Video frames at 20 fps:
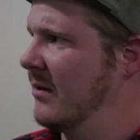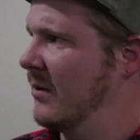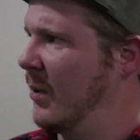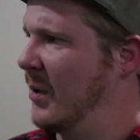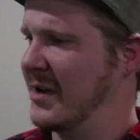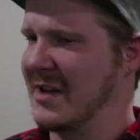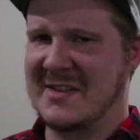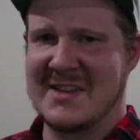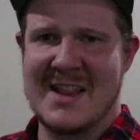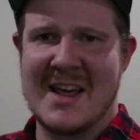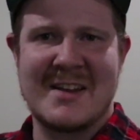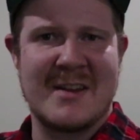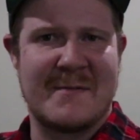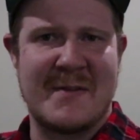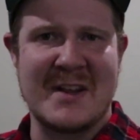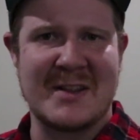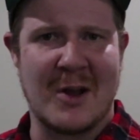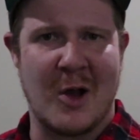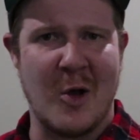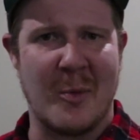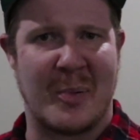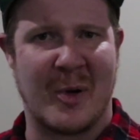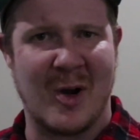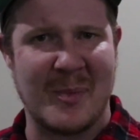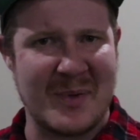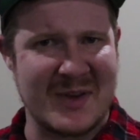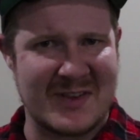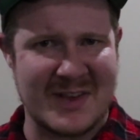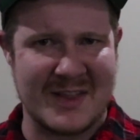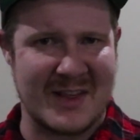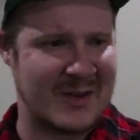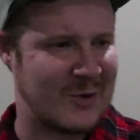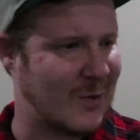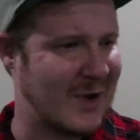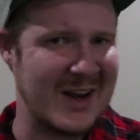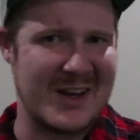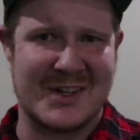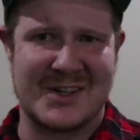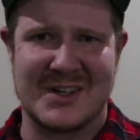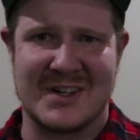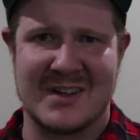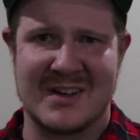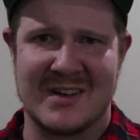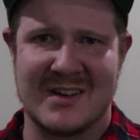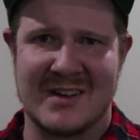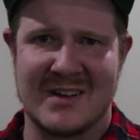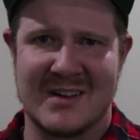Well, doesn't that defeat the whole purpose of the Switch?